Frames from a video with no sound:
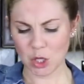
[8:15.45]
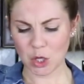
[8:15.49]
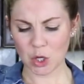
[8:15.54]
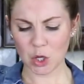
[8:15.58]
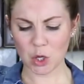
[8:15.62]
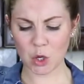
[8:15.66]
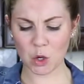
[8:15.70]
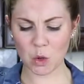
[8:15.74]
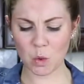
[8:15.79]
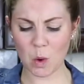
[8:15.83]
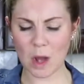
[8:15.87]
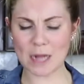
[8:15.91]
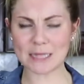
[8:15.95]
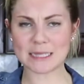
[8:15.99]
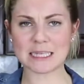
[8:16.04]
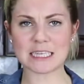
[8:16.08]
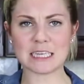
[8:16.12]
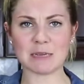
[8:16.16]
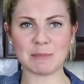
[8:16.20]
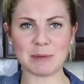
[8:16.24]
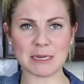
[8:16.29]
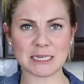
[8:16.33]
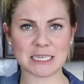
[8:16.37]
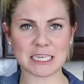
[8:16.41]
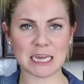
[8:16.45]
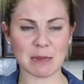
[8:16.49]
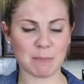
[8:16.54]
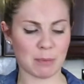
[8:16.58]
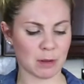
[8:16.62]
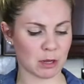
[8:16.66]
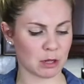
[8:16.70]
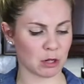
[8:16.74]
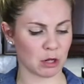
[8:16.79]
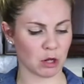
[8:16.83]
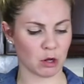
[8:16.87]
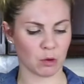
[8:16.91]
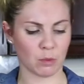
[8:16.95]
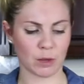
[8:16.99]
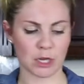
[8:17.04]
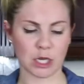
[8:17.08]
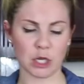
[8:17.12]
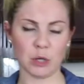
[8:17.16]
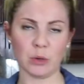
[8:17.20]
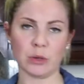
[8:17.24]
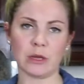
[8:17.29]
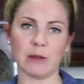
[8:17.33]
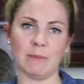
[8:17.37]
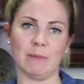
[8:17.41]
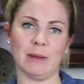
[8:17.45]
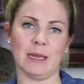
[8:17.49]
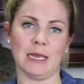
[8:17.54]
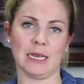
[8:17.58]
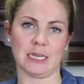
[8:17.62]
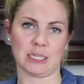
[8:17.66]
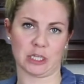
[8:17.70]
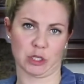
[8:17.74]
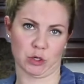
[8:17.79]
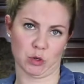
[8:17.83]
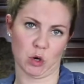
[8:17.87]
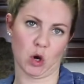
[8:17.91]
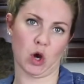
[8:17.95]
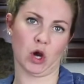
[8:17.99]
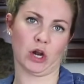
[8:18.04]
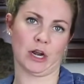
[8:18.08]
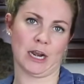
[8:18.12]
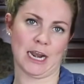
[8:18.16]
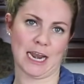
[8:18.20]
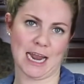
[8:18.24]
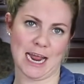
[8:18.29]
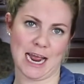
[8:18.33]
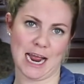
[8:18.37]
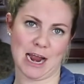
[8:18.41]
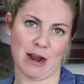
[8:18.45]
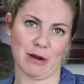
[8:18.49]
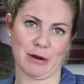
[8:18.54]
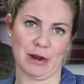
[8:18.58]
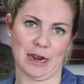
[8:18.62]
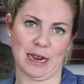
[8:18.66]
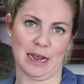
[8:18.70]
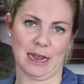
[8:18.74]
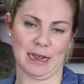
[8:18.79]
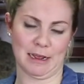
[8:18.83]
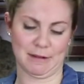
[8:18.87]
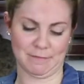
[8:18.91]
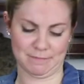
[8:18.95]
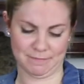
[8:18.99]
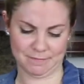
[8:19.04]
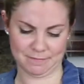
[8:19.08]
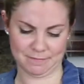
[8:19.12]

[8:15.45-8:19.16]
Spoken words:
Who wants to be typical when you can be extraordinary?